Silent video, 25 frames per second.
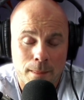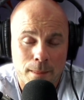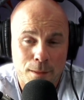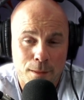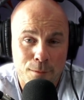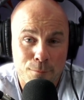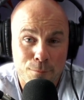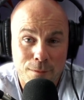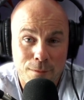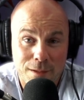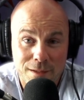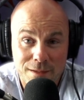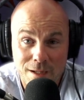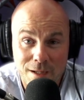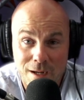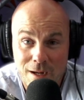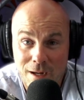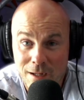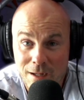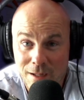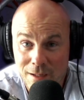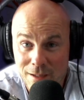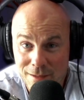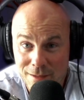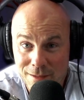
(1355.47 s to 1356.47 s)
In fact, the
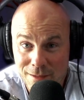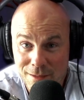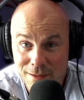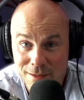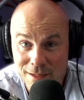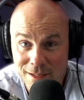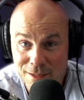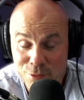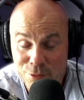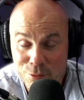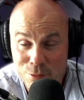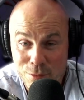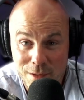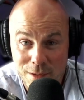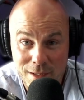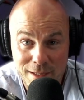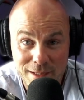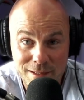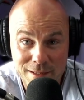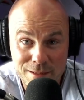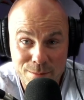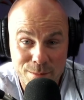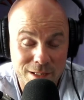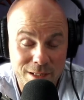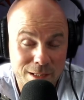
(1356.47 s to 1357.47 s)
harder they try
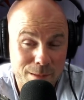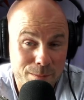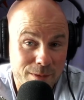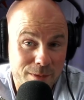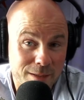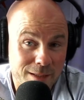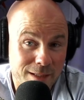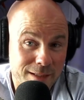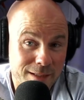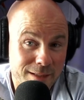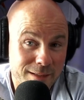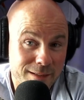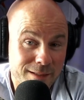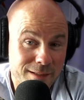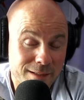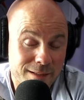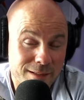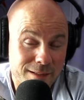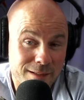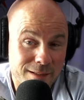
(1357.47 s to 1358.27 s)
to manipulate,